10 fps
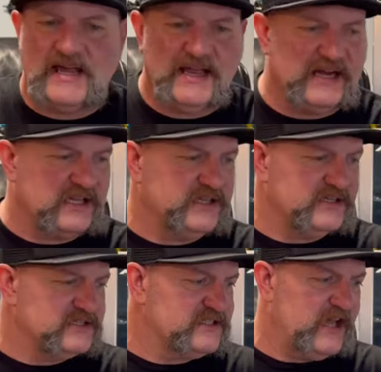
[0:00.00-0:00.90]
I gotta clean
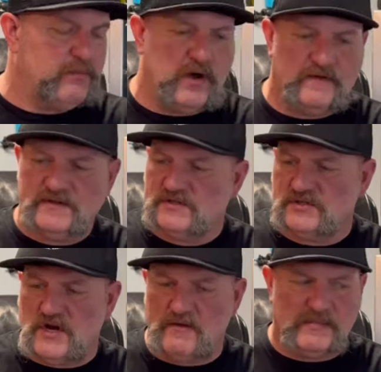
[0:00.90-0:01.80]
this table off. This is
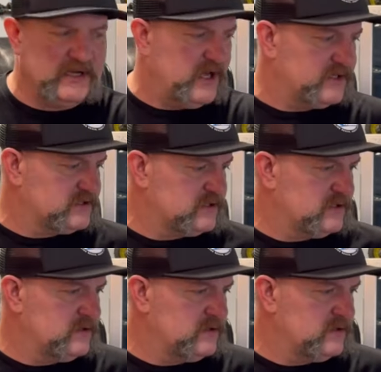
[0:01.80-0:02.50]
driving me nuts.